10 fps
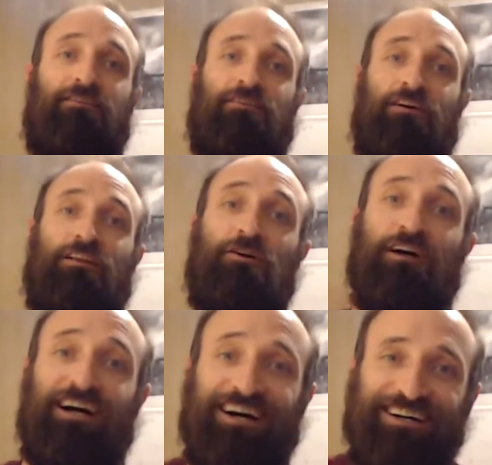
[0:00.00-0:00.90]

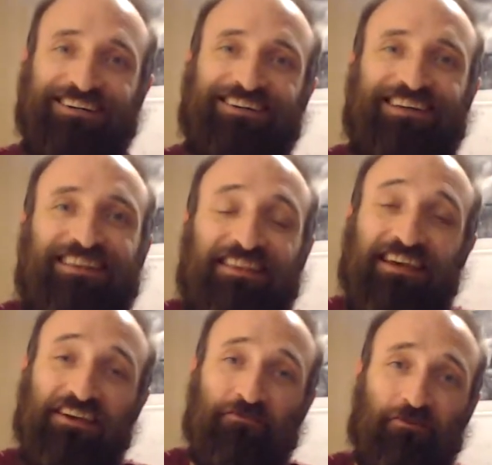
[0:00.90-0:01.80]
Aloha, and
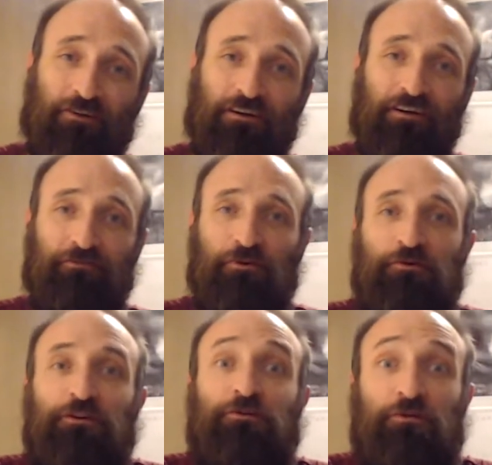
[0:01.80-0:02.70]
thank you for photo
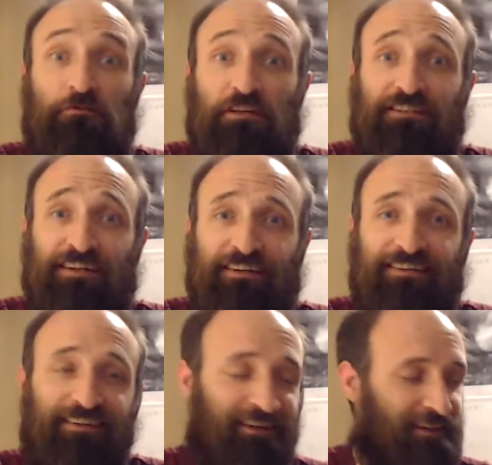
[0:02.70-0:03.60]
reading with me today.
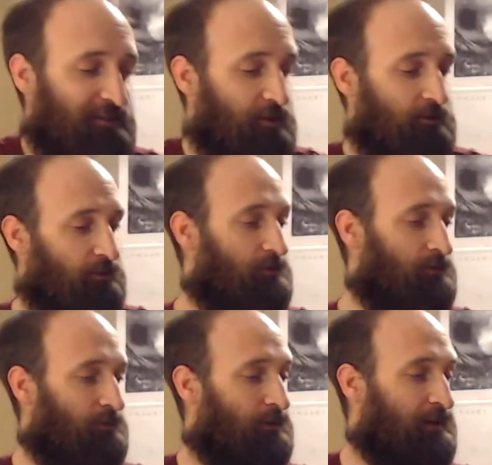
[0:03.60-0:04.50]
So
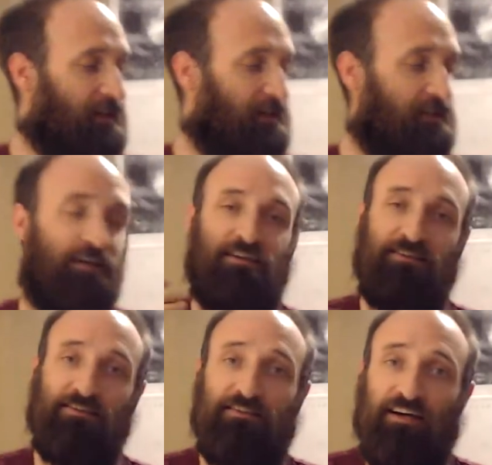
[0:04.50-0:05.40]
we're in a
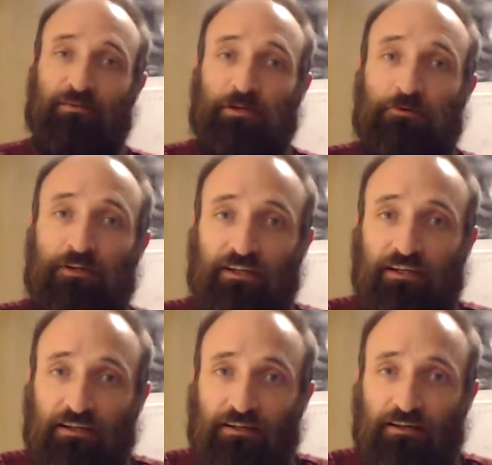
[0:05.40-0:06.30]
syntopic
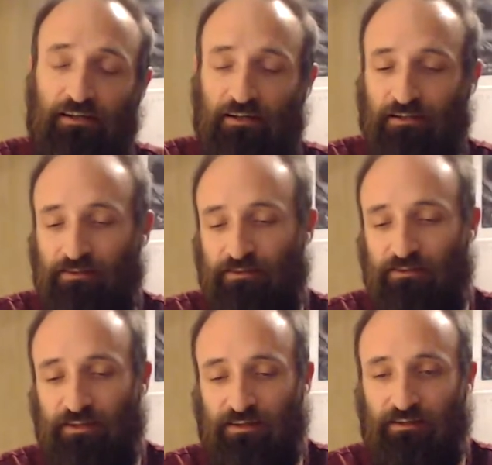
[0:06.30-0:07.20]
reading. This is
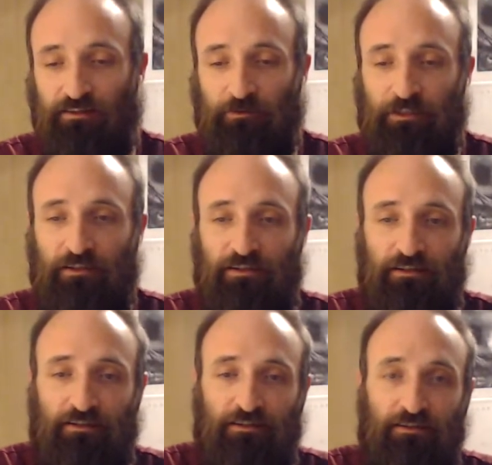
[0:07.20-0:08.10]
taking a little bit
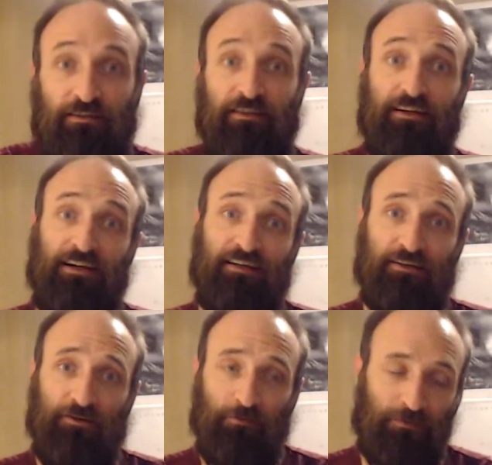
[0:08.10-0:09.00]
longer than I had
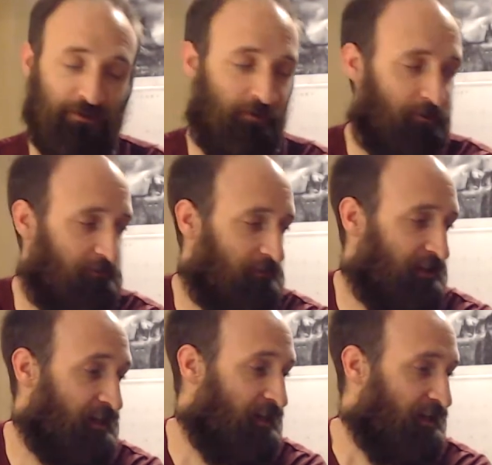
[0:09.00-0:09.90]
hoped, so
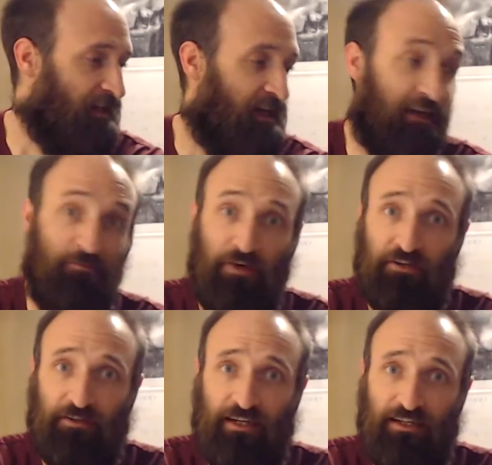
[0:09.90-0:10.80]
hopefully I get
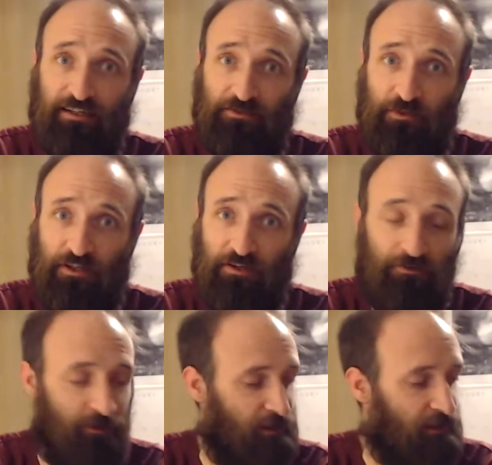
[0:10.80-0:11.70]
better at it as we go.